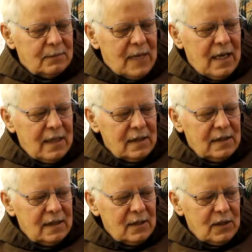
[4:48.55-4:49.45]

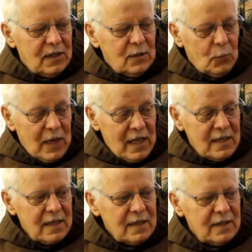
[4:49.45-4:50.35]
well, dear, then
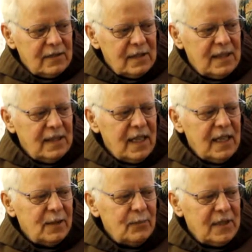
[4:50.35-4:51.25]
why he
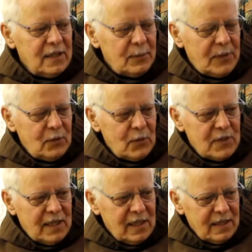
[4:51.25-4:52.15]
had me is
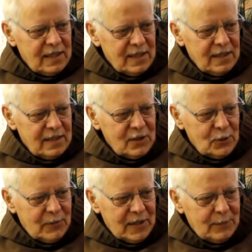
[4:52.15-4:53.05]
because I intended
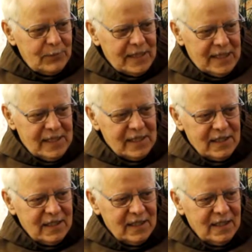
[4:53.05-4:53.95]
to be a
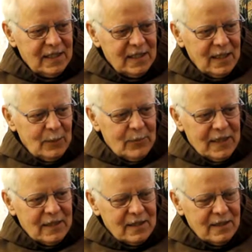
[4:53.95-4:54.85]
priest. Okay.
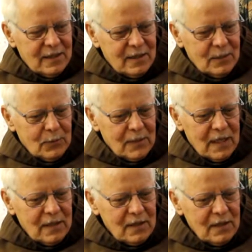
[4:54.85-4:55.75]
But uh,
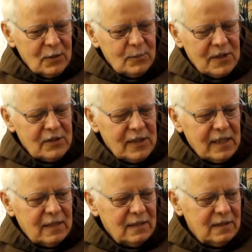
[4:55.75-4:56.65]
when I wrote
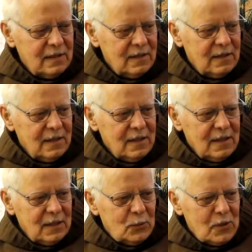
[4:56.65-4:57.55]
matric,
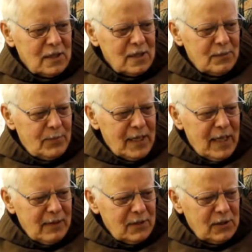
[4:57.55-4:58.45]
it was this
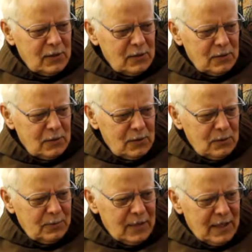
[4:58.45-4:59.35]
private
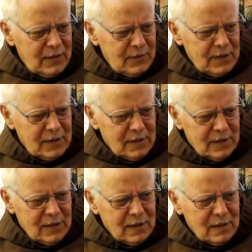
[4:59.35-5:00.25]
school, private,
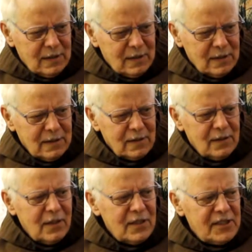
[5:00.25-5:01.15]
uh,
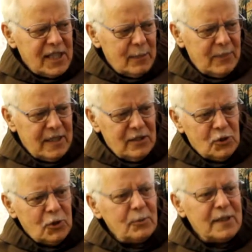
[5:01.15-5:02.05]
you know, the JMB
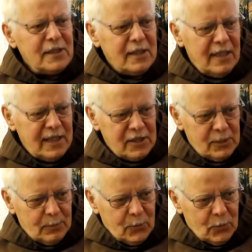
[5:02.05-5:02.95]
Joint
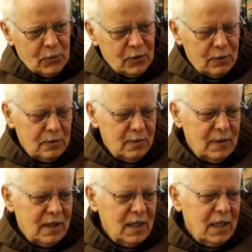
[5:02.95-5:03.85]
Matriculation Board.
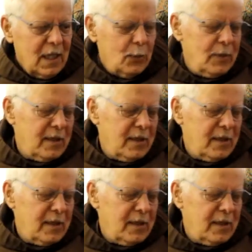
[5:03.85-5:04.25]
And